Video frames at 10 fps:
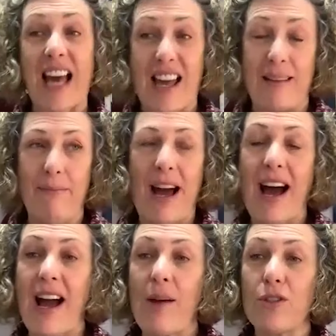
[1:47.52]
time,
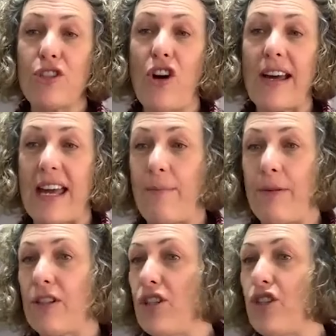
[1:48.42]
I was not
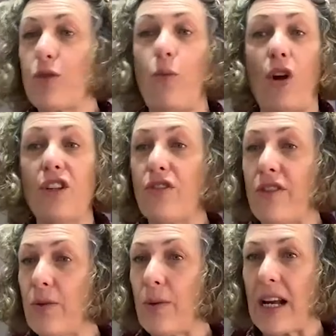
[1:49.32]
able to just wander
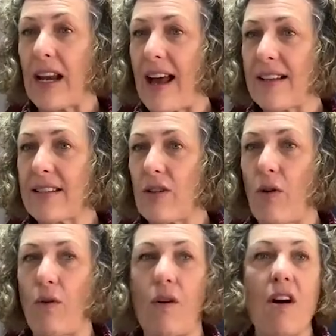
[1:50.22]
into a class,
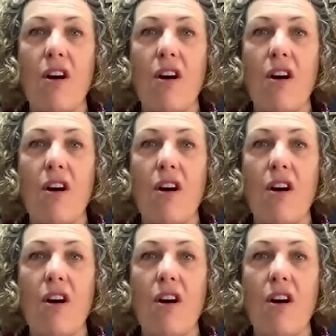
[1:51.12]
or